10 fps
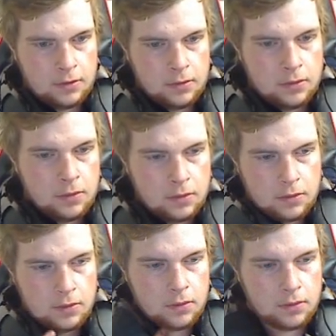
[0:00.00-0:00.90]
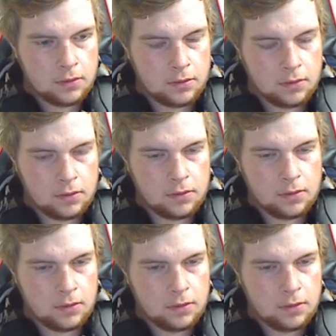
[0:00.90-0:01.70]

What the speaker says: Nothing is said.